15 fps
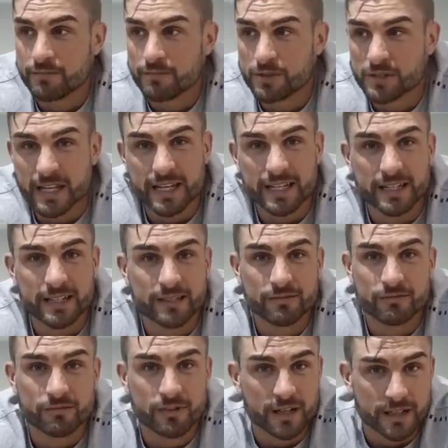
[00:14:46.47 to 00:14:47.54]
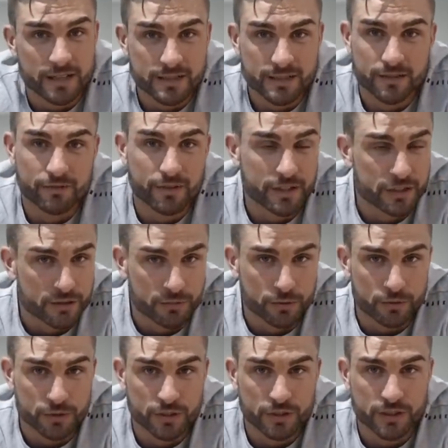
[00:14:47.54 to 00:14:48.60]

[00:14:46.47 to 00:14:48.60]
steak, rice and vegetables.